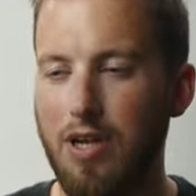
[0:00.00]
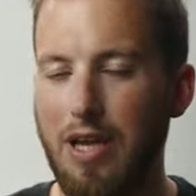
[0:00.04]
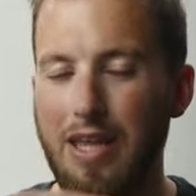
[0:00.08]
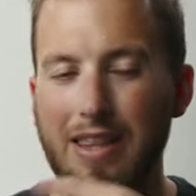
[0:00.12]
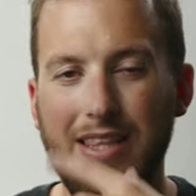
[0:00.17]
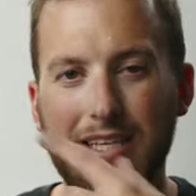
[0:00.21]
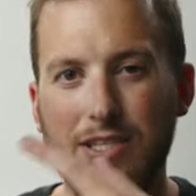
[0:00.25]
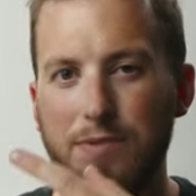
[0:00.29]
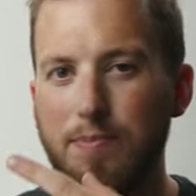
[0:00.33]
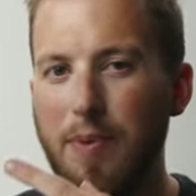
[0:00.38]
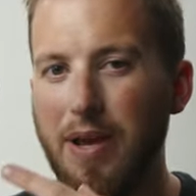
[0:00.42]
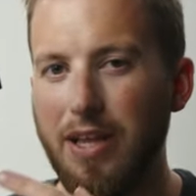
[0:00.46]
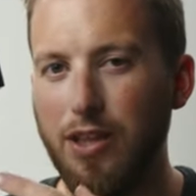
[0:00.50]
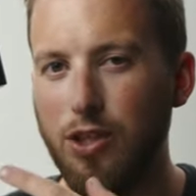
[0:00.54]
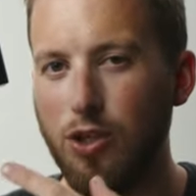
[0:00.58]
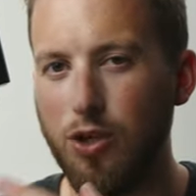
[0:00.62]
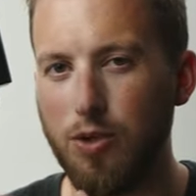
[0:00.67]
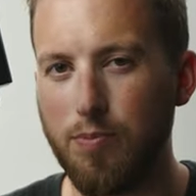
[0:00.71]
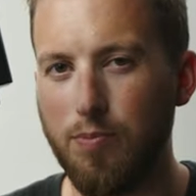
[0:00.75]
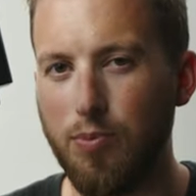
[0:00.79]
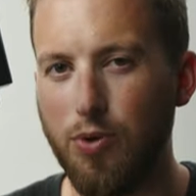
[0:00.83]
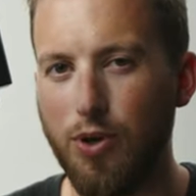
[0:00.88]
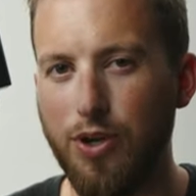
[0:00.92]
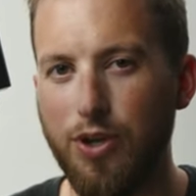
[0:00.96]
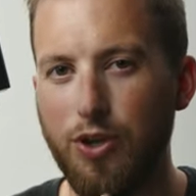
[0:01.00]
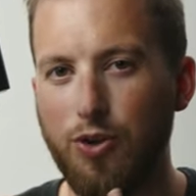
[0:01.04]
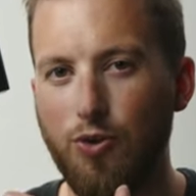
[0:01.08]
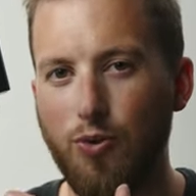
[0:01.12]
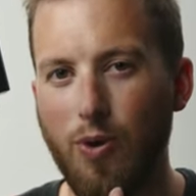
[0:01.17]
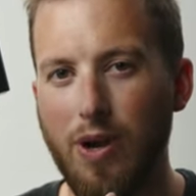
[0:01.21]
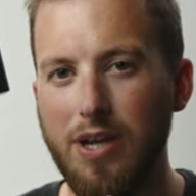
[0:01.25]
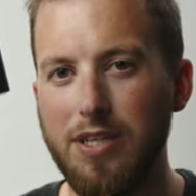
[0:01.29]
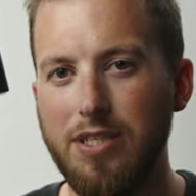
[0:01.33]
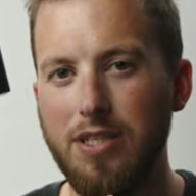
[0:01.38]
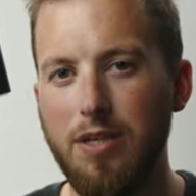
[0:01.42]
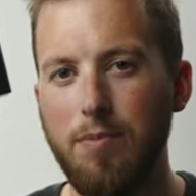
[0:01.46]
And this may look pretty
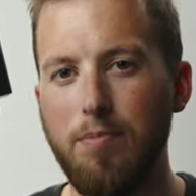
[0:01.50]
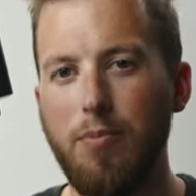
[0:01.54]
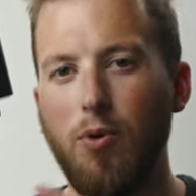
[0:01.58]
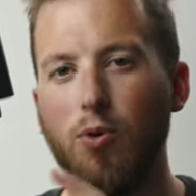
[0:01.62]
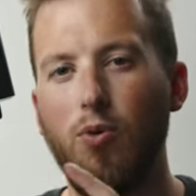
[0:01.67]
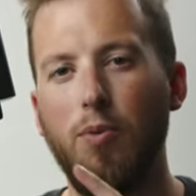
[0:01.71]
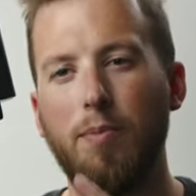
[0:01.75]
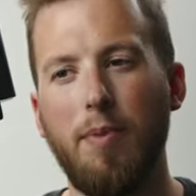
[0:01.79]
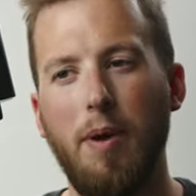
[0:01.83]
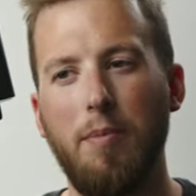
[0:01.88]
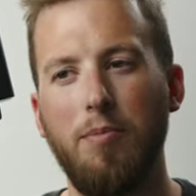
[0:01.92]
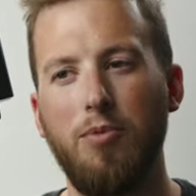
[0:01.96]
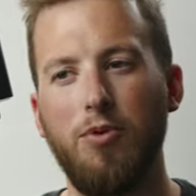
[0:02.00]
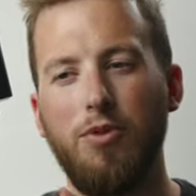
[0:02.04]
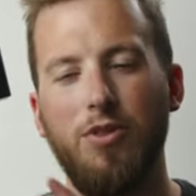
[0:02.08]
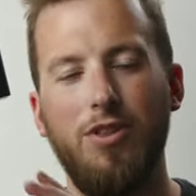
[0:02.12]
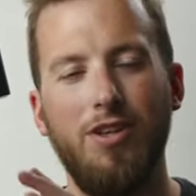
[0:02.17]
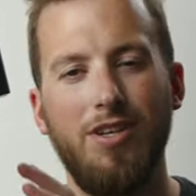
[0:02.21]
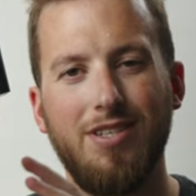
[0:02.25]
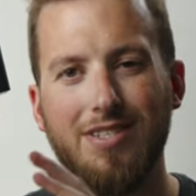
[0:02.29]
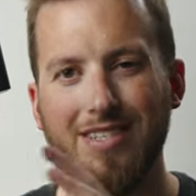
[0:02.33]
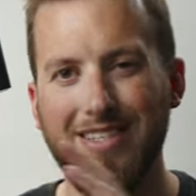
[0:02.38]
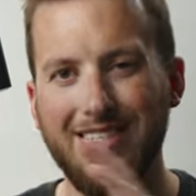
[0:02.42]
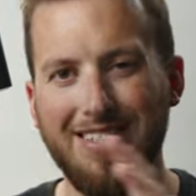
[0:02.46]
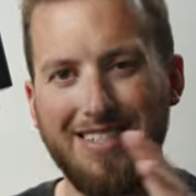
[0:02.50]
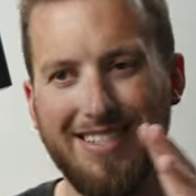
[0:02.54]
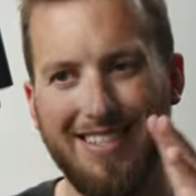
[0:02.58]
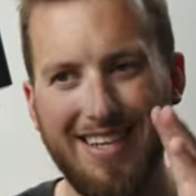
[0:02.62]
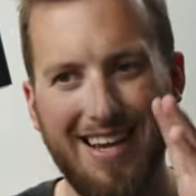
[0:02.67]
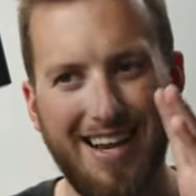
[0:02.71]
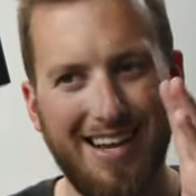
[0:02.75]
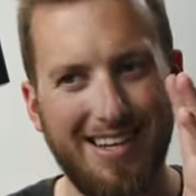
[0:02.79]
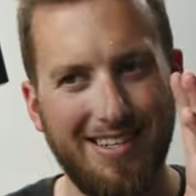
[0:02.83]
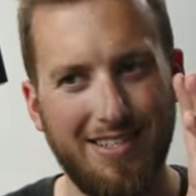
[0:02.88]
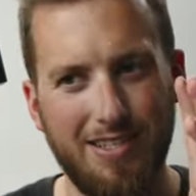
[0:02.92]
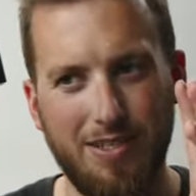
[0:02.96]
crazy, but remember, this is
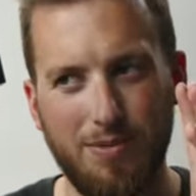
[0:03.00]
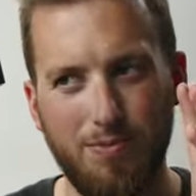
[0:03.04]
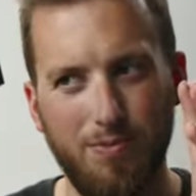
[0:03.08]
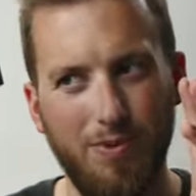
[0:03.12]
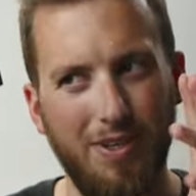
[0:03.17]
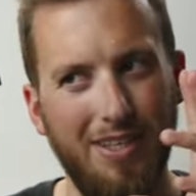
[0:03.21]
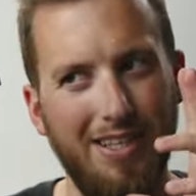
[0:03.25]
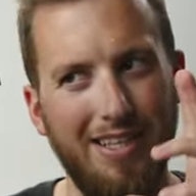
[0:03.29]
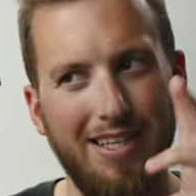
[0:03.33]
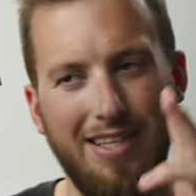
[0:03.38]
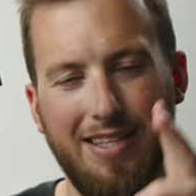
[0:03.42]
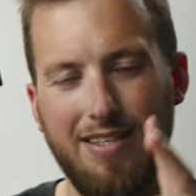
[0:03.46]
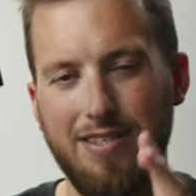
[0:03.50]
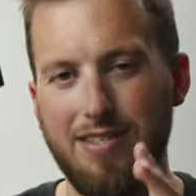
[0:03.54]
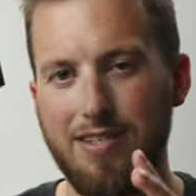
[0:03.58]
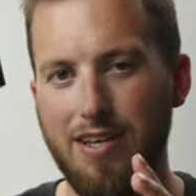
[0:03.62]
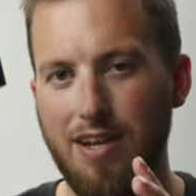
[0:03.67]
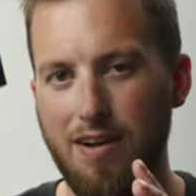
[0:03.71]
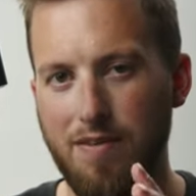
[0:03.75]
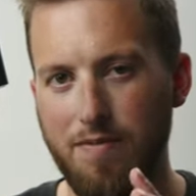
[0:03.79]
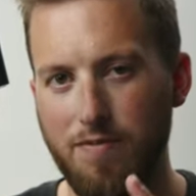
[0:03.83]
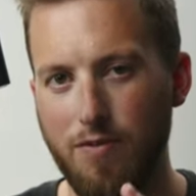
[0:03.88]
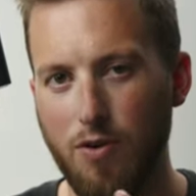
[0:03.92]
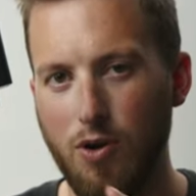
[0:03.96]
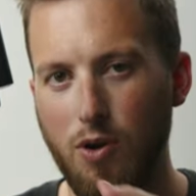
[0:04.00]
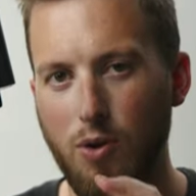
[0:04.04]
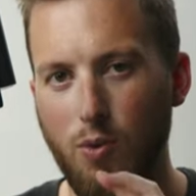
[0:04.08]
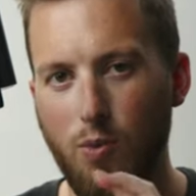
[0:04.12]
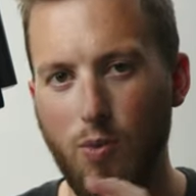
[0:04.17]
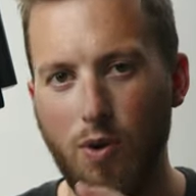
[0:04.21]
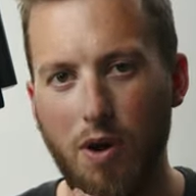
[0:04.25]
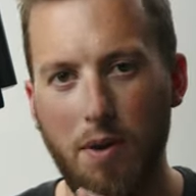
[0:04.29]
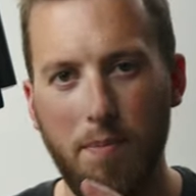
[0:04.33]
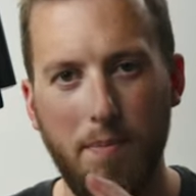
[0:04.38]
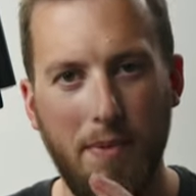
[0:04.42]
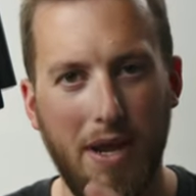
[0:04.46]
not really the setup for a
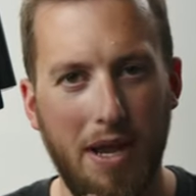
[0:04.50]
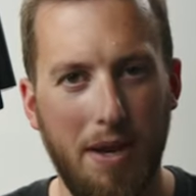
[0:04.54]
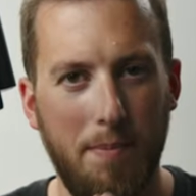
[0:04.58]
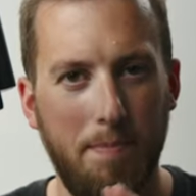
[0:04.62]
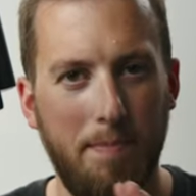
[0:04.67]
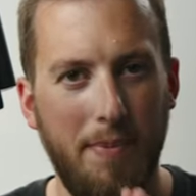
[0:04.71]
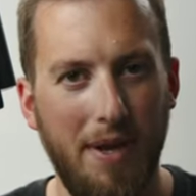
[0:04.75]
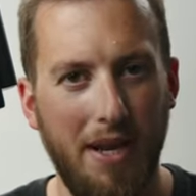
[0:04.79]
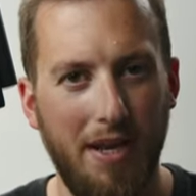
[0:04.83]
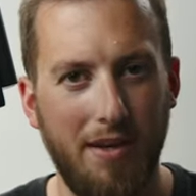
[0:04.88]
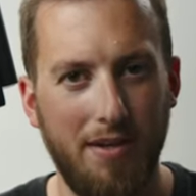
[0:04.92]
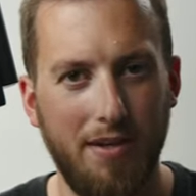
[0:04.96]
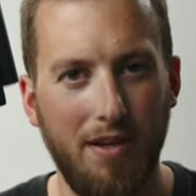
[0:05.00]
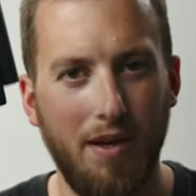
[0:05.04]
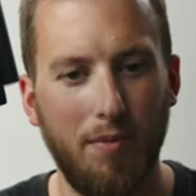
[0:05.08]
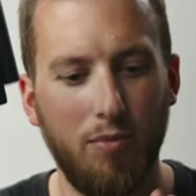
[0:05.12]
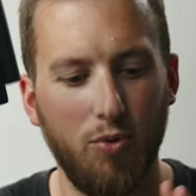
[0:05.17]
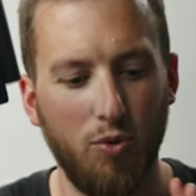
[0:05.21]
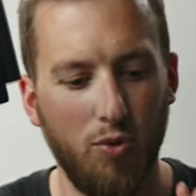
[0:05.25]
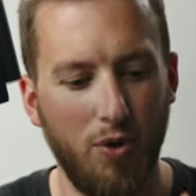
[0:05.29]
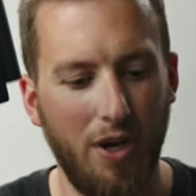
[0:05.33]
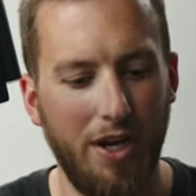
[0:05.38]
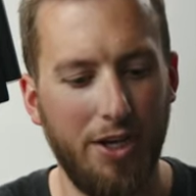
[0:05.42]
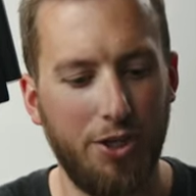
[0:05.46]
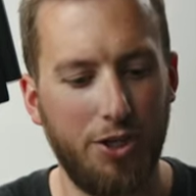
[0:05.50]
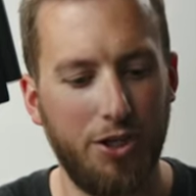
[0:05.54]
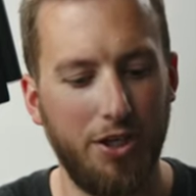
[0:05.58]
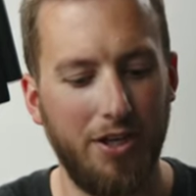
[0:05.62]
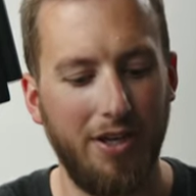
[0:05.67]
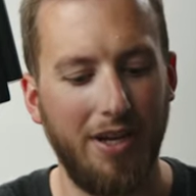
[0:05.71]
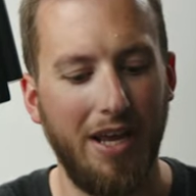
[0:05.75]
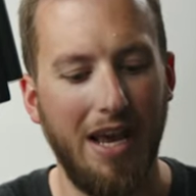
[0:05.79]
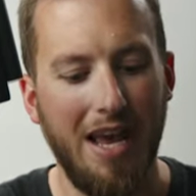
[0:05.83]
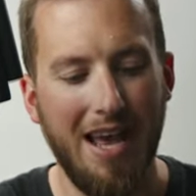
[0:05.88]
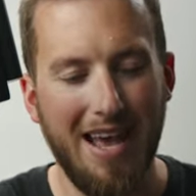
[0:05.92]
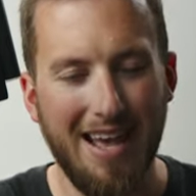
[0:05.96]
one-man band
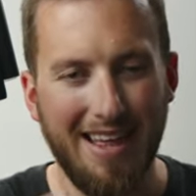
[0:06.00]
operation.